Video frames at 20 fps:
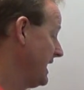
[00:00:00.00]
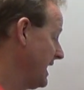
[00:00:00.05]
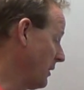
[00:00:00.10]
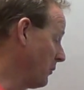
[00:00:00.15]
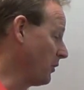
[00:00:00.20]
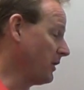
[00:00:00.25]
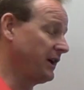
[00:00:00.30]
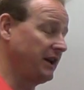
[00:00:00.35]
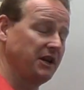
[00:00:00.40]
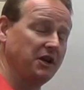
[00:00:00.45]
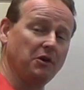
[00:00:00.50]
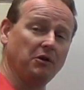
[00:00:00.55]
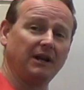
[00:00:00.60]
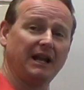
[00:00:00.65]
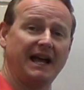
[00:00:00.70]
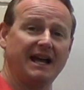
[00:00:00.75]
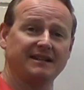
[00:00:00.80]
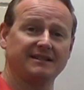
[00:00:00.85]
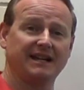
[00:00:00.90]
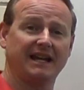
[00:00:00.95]
And we're going to
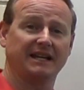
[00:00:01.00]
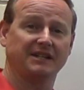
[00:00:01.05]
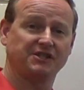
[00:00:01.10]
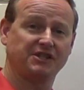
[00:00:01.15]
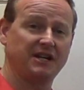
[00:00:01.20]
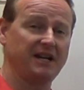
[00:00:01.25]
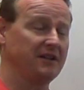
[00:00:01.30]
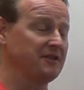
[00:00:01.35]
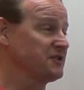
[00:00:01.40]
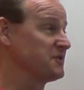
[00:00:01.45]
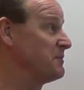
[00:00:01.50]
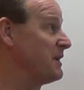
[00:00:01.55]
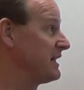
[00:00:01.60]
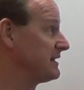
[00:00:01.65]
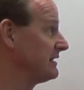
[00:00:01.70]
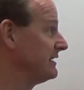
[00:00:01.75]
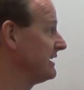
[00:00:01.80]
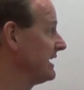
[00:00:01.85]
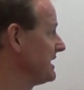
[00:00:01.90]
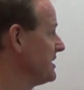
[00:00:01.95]
utilize that Shell's
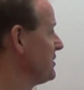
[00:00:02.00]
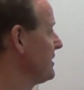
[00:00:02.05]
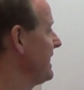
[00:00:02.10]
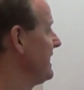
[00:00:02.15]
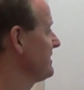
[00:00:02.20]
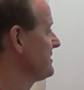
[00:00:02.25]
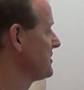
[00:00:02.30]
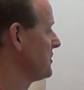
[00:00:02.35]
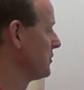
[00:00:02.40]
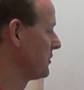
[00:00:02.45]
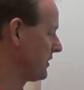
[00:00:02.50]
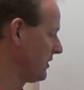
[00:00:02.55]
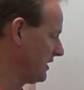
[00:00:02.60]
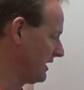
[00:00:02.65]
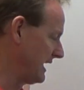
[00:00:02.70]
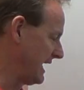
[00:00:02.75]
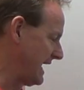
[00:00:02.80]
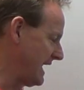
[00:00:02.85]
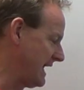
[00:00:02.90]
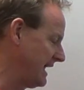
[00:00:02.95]
method that you got so
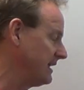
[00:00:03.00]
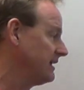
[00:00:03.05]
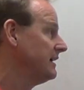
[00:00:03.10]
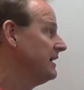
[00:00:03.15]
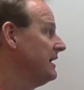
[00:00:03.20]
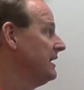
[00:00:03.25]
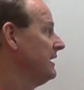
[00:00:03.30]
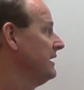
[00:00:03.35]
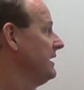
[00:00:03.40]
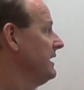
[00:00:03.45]
good at.